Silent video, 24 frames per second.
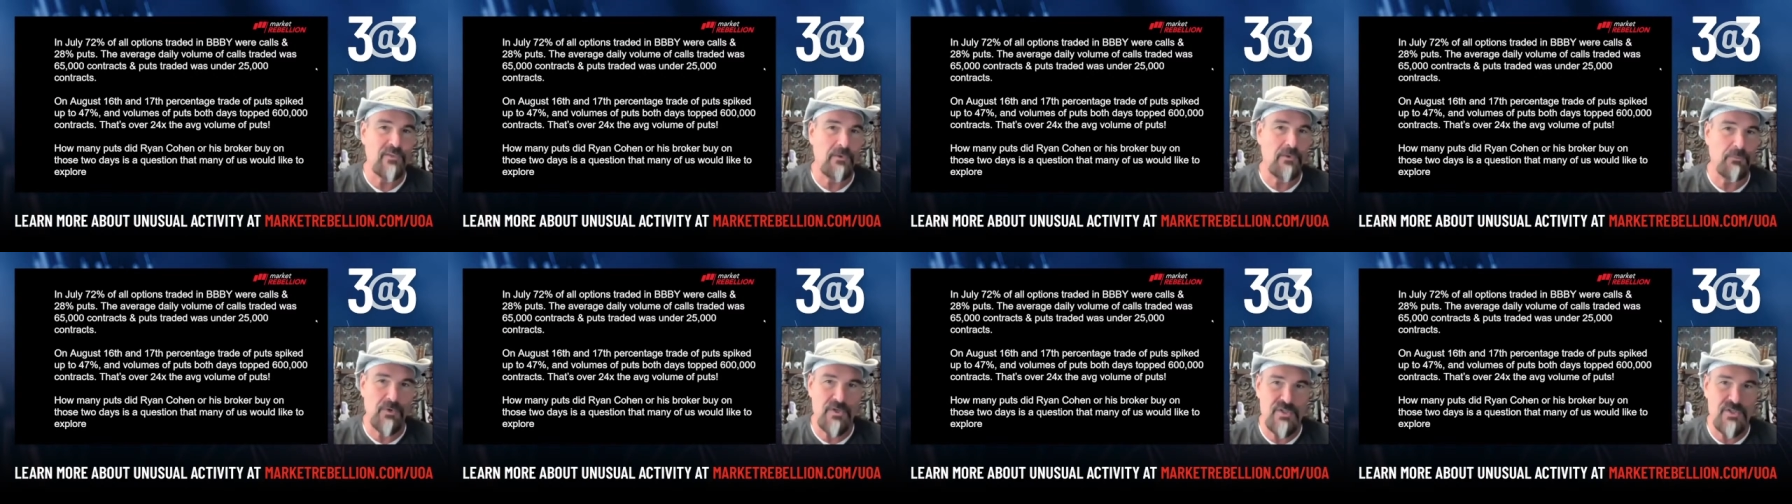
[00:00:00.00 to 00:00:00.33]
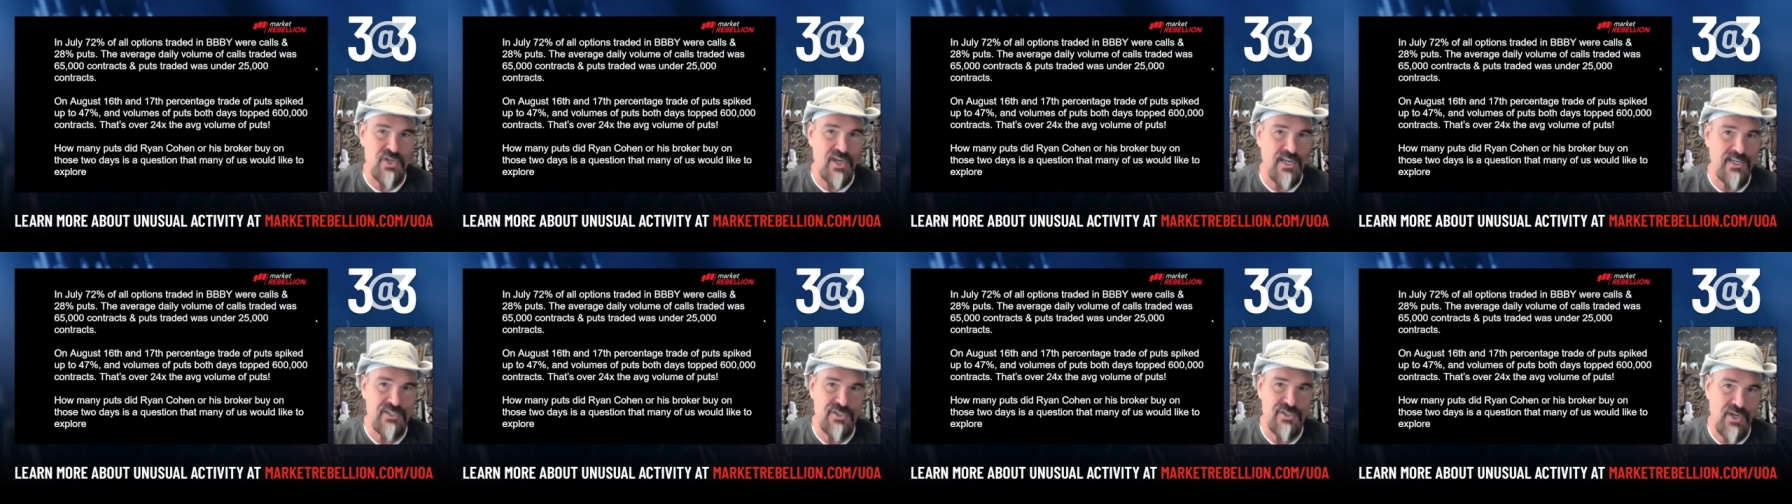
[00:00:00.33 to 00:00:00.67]
that were
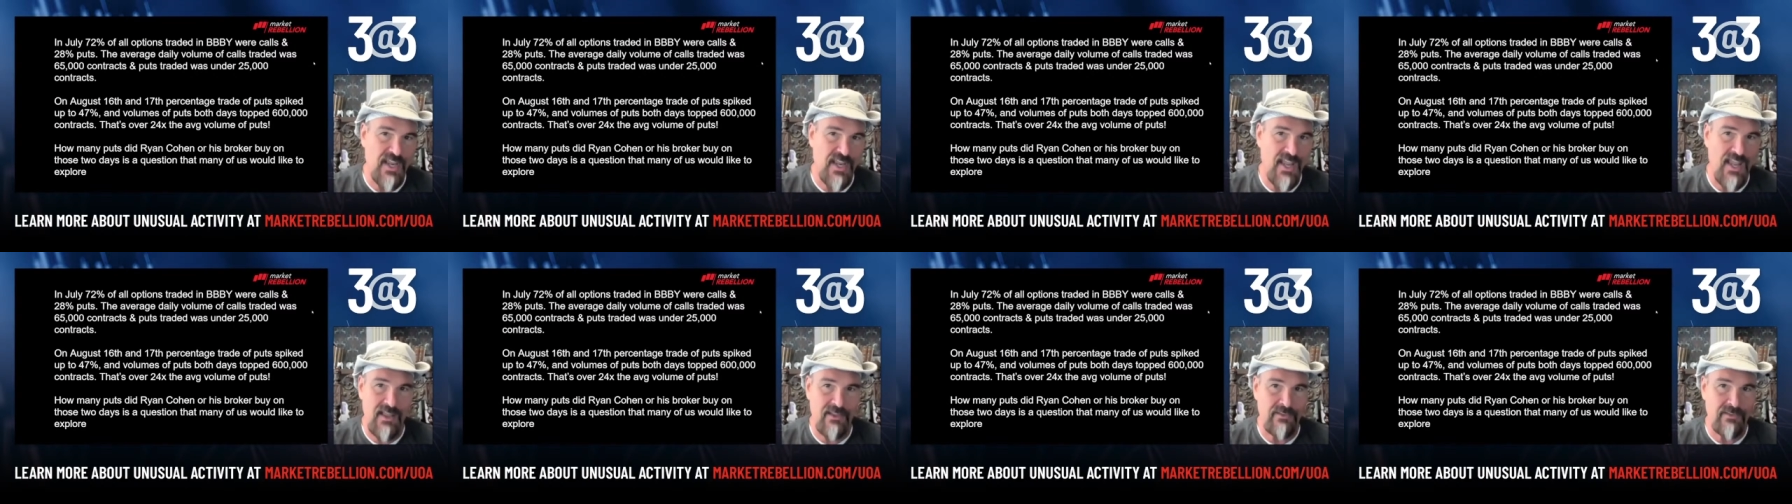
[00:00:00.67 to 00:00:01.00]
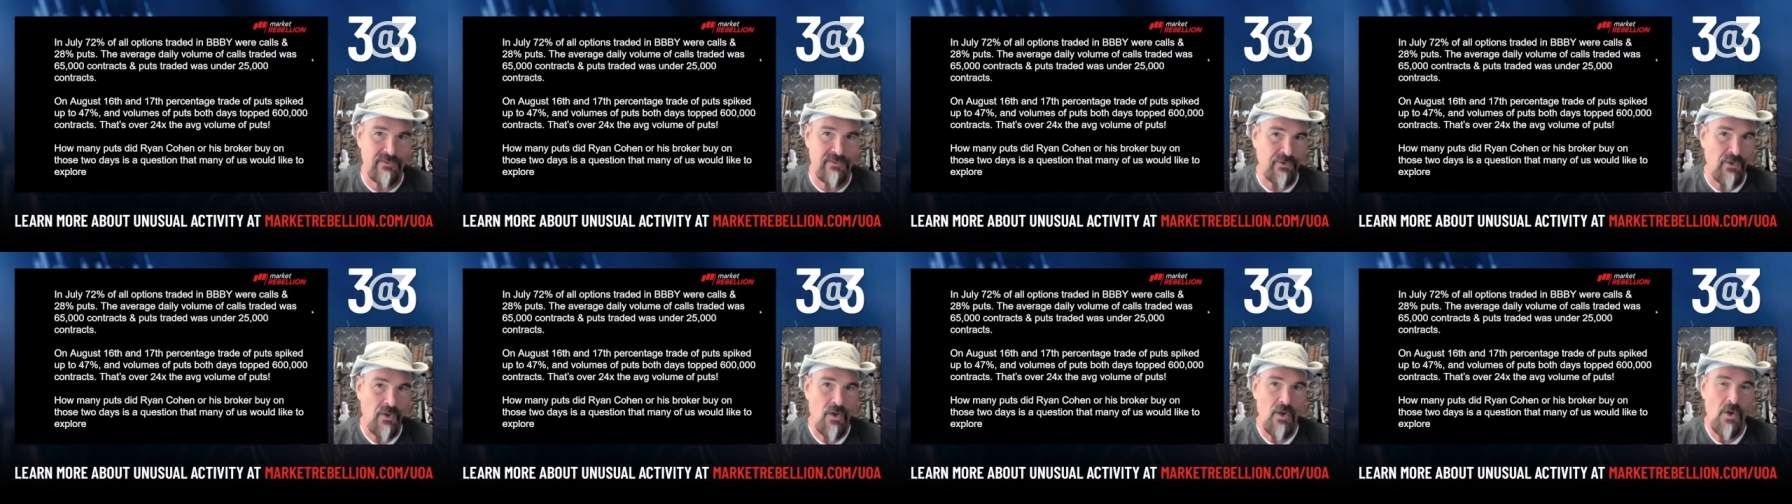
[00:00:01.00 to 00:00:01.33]
changing
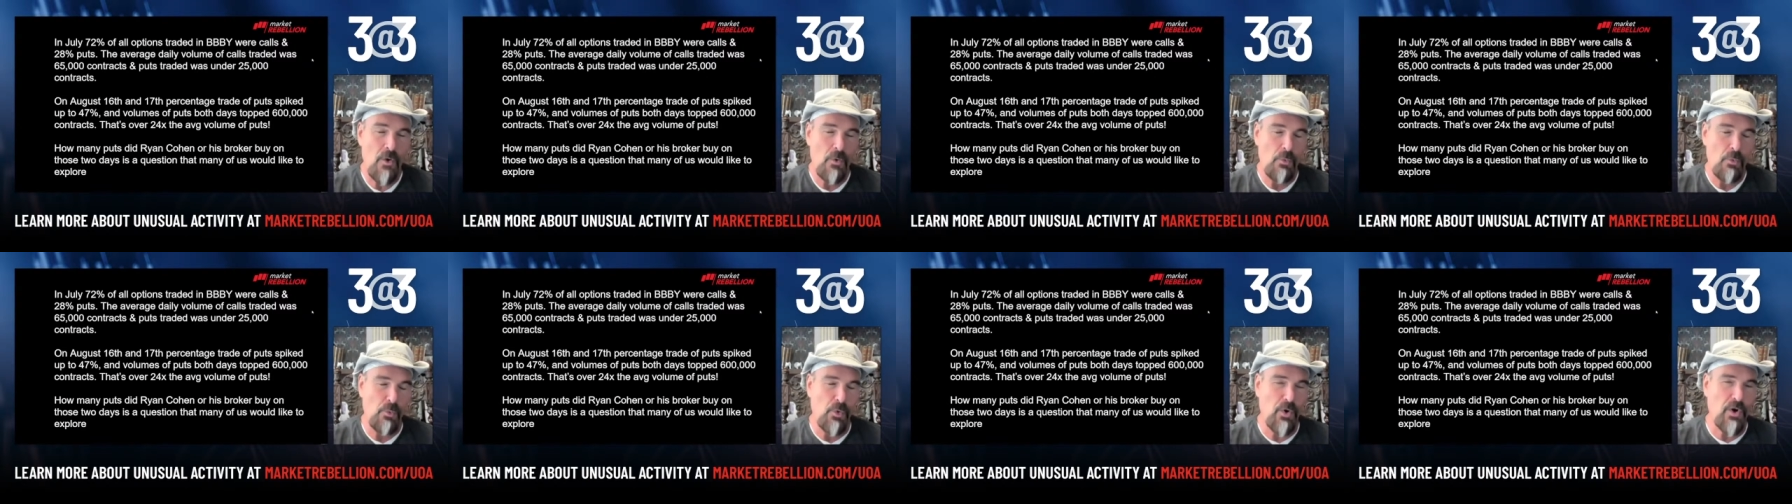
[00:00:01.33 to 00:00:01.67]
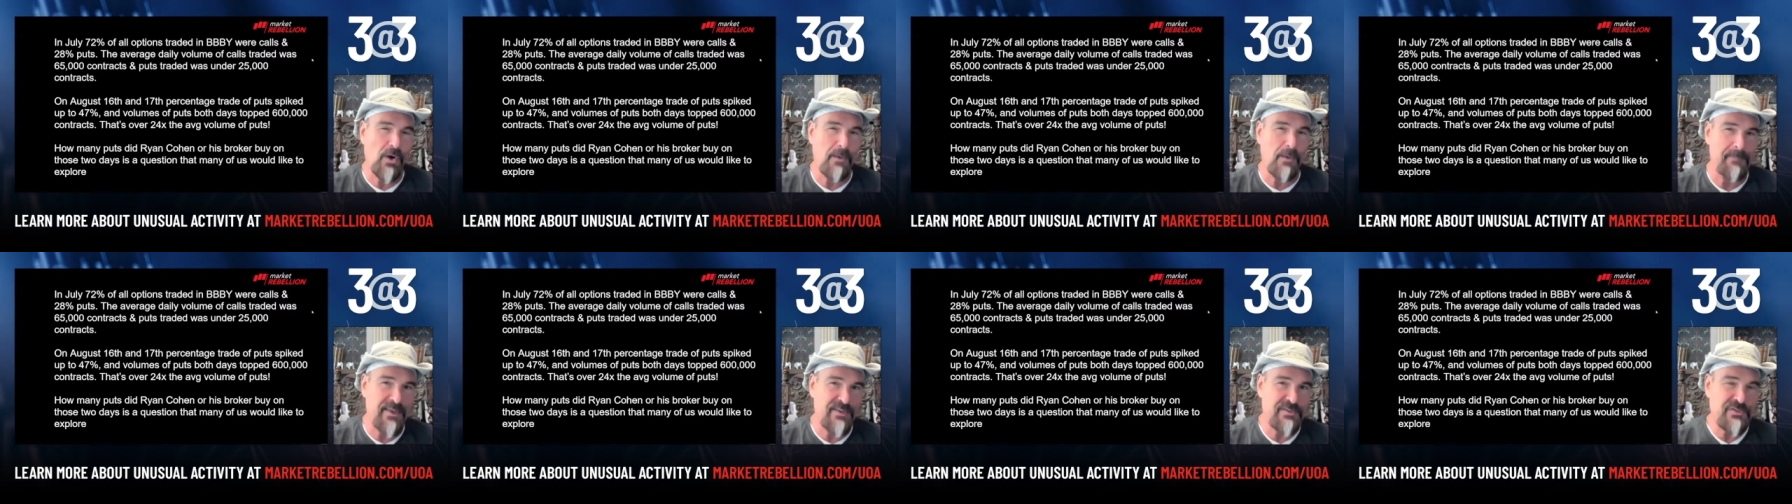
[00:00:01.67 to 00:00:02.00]
hands
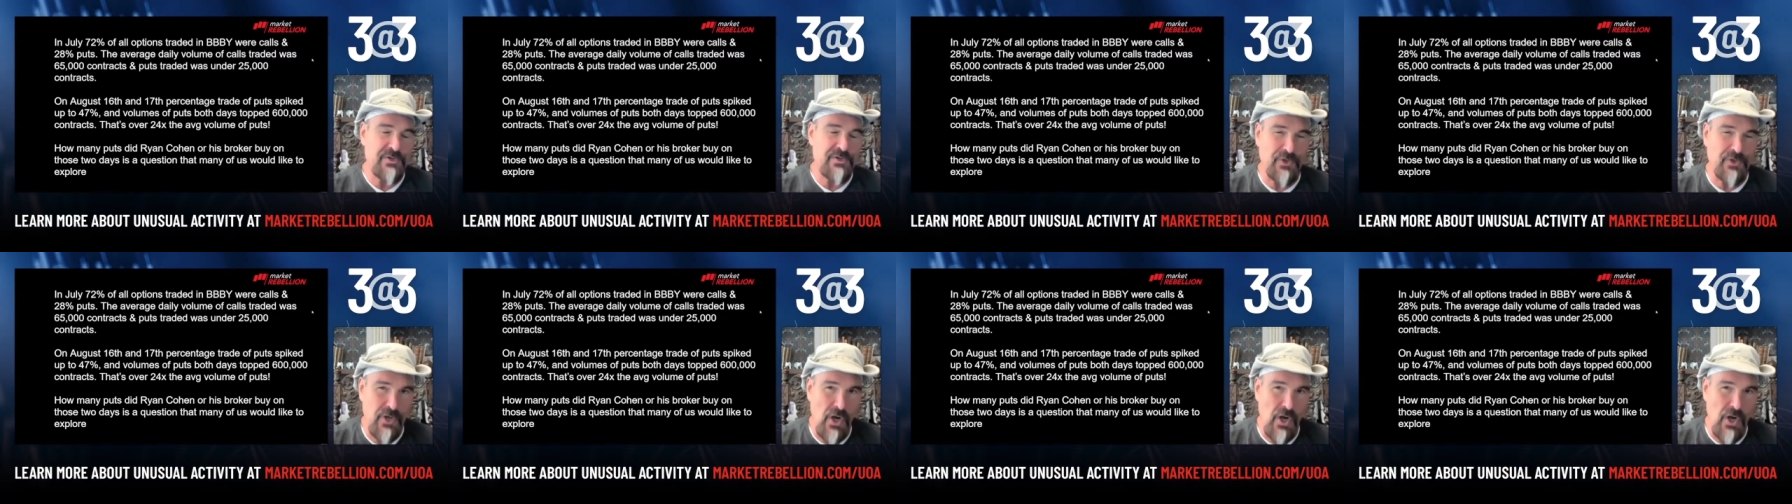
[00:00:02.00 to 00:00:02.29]
were Mr.